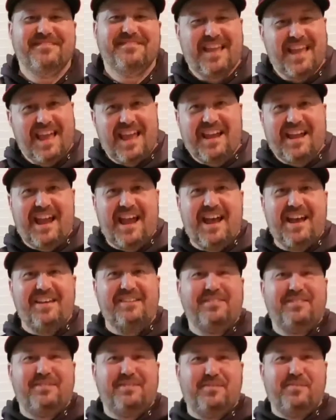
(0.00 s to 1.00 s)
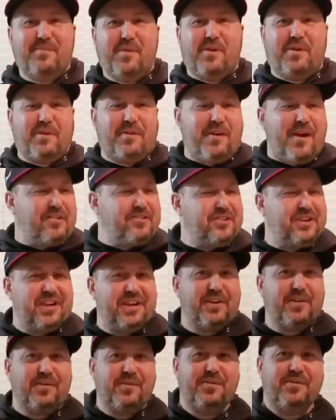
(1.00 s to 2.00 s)
Hey guys, welcome to our
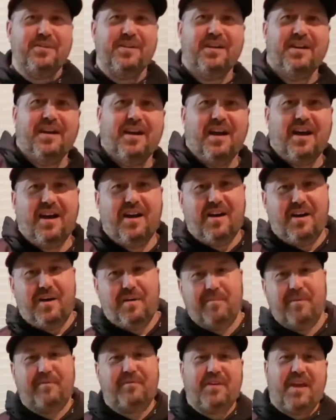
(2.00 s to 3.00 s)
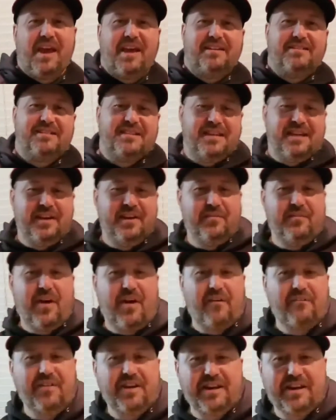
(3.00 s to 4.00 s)
channel. If you hadn't seen any of
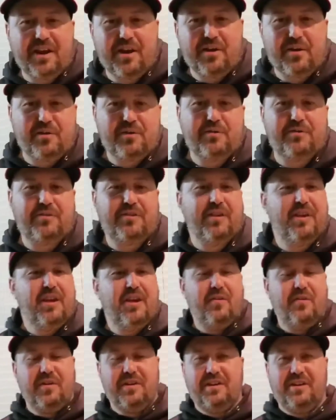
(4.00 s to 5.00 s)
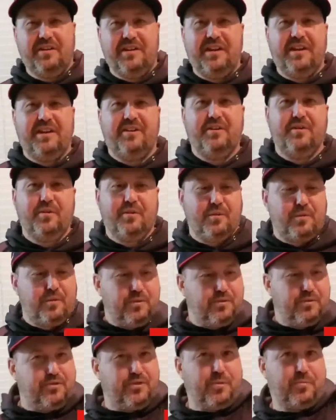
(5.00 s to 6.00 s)
our videos, well, you need to
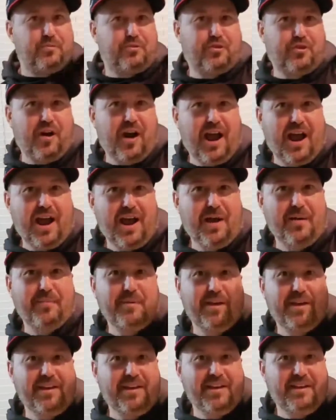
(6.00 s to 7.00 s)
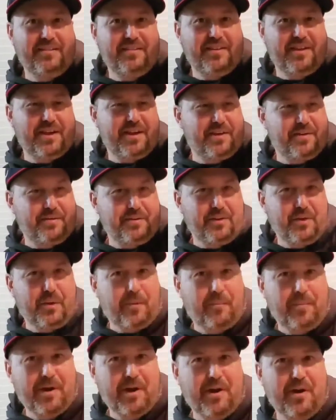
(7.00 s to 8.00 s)
subscribe and hit that little
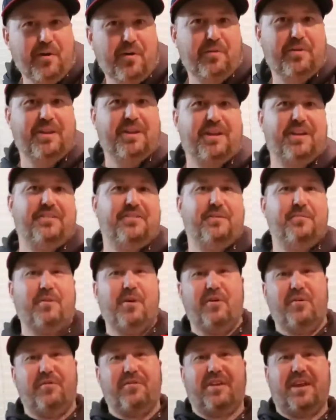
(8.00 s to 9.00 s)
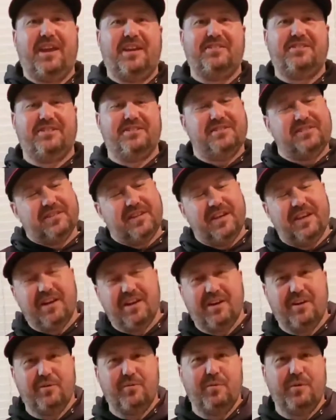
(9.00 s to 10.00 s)
bell to get some notifications,
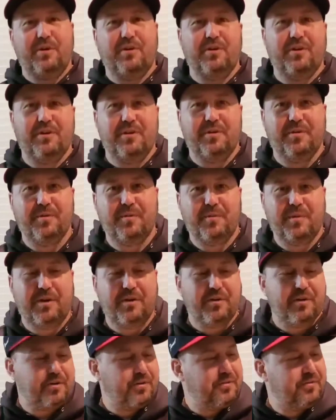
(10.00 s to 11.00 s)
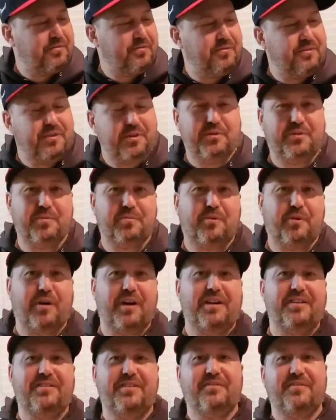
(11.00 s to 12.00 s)
because we're gonna do some
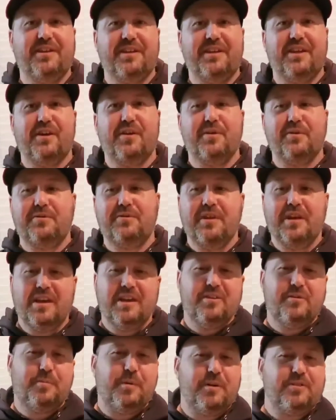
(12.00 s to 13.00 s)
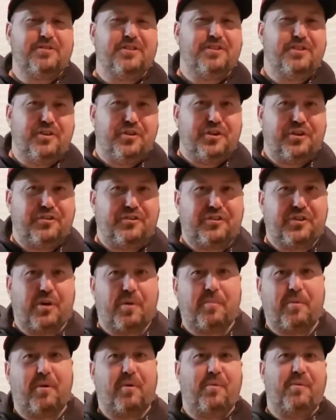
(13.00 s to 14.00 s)
crazy videos, especially during the
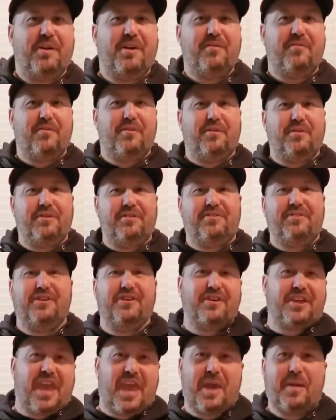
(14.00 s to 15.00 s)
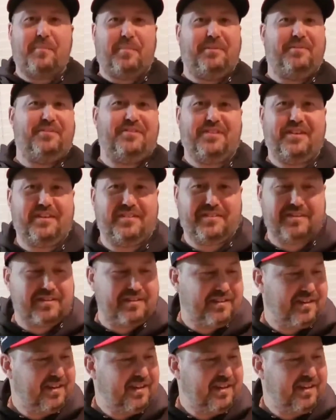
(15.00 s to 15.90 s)
summer whenever it's camping season,